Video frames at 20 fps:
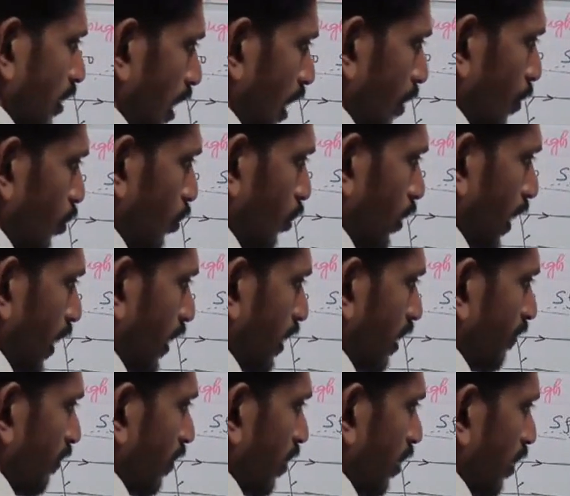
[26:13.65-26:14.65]
I want to take
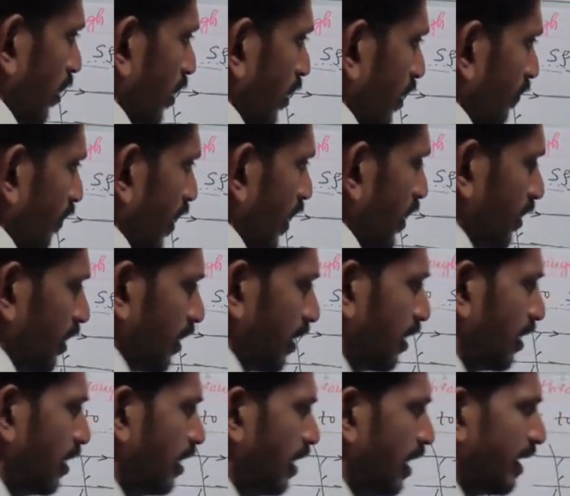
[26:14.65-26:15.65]
define
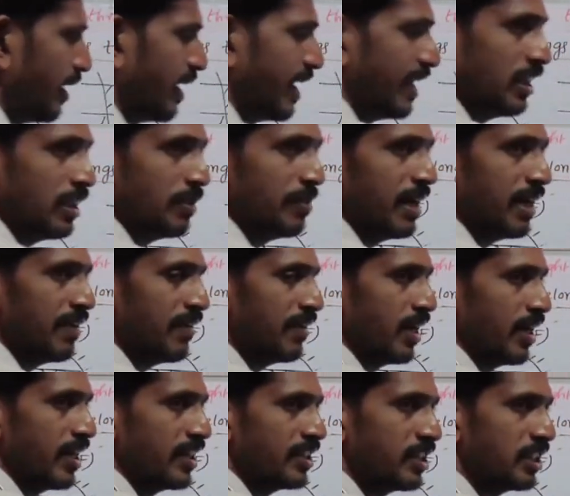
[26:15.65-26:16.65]
the length between
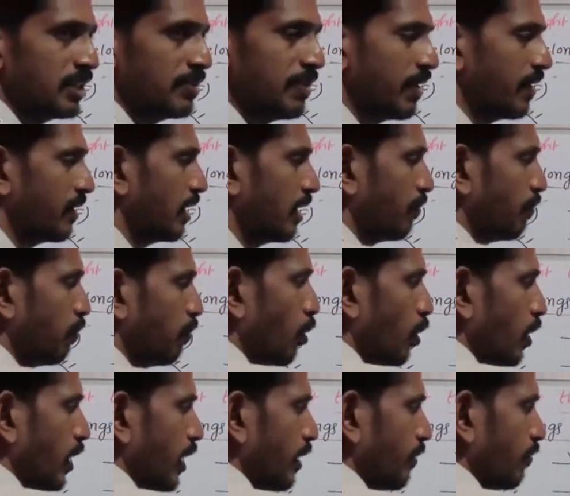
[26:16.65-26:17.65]
the distance between the
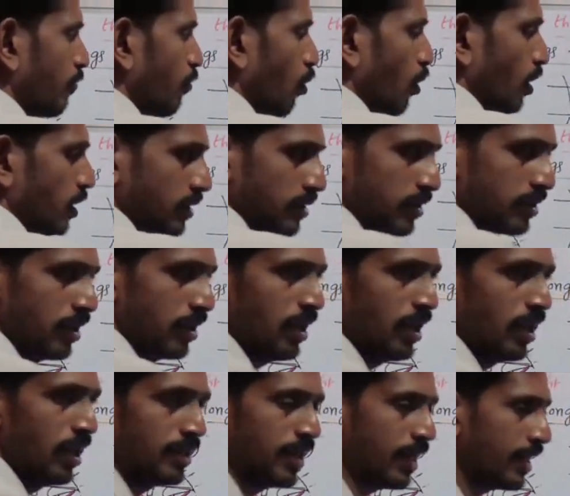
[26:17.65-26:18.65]
pole and focus.
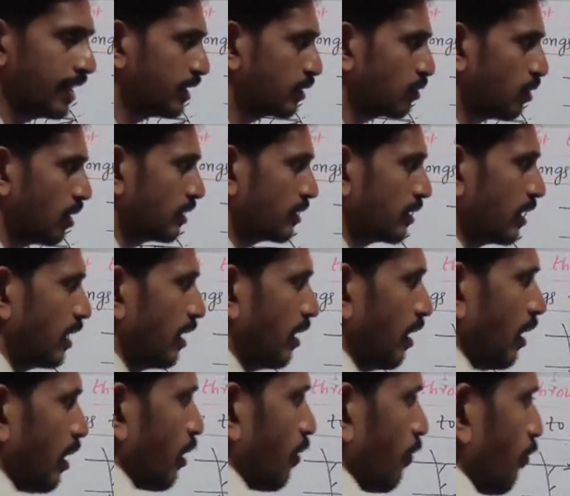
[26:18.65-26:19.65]
That is called as
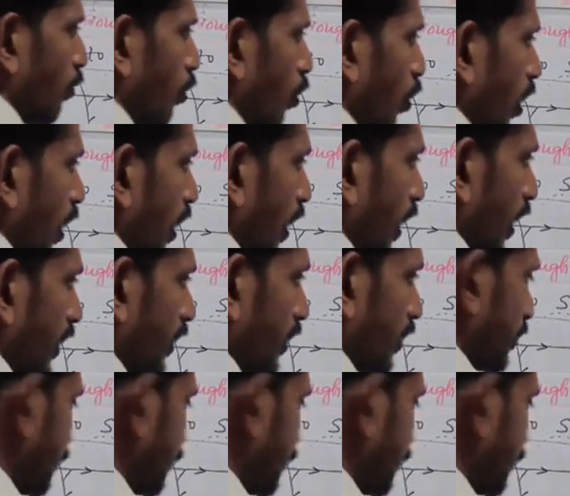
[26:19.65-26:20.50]
a focal length.